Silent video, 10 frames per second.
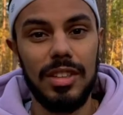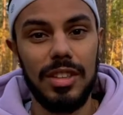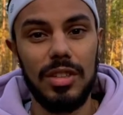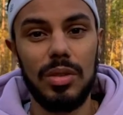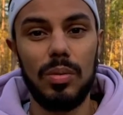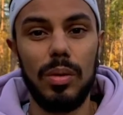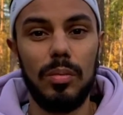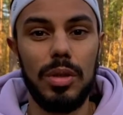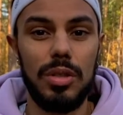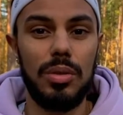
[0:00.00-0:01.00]
this is what
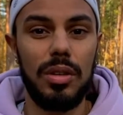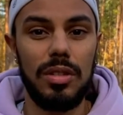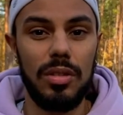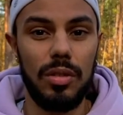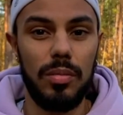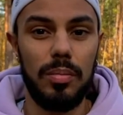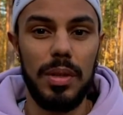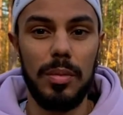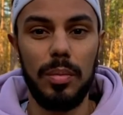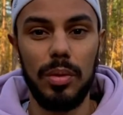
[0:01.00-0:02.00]
majority of
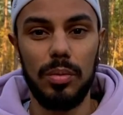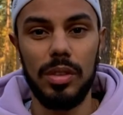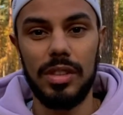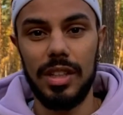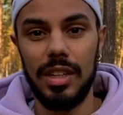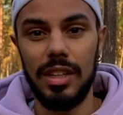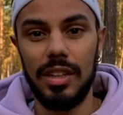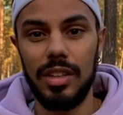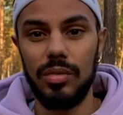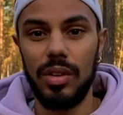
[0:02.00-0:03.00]
people will say
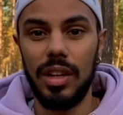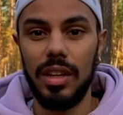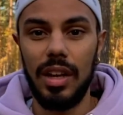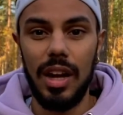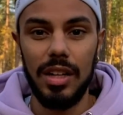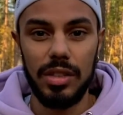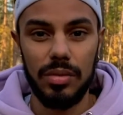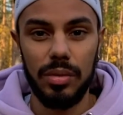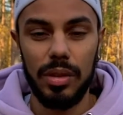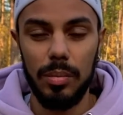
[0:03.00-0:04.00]
if I ask
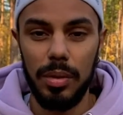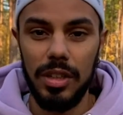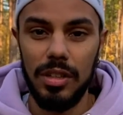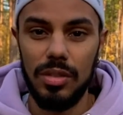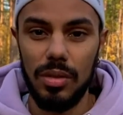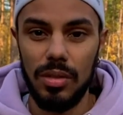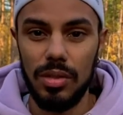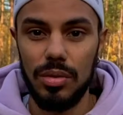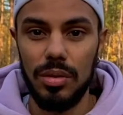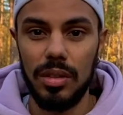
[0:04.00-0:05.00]
for opinions on the
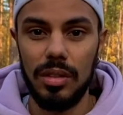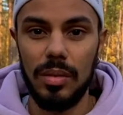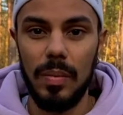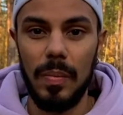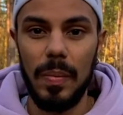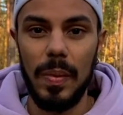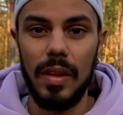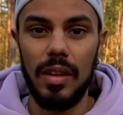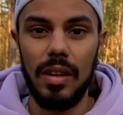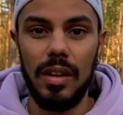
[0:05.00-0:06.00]
street.
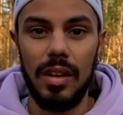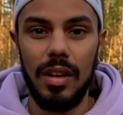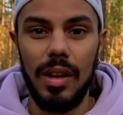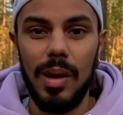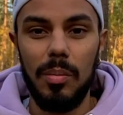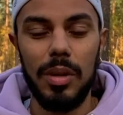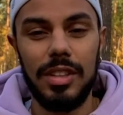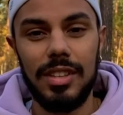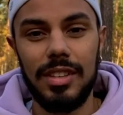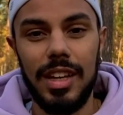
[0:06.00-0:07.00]
But
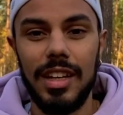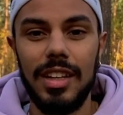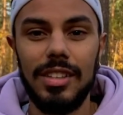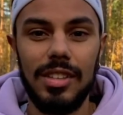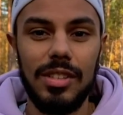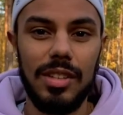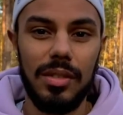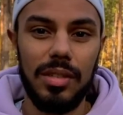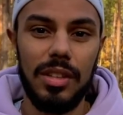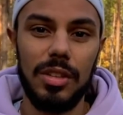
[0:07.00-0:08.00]
taking this
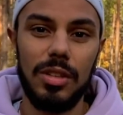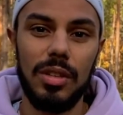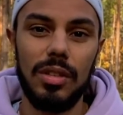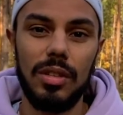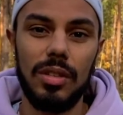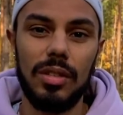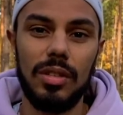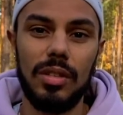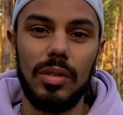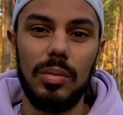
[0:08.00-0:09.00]
definition,
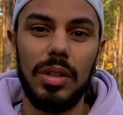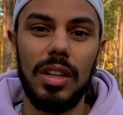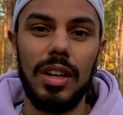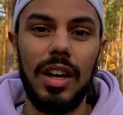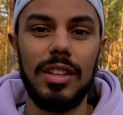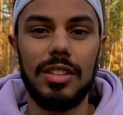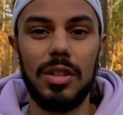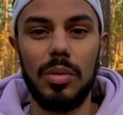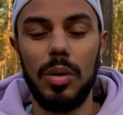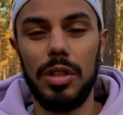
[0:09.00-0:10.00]
we can ask a
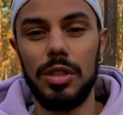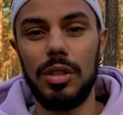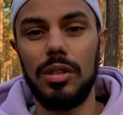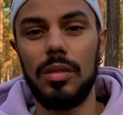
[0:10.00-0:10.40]
question.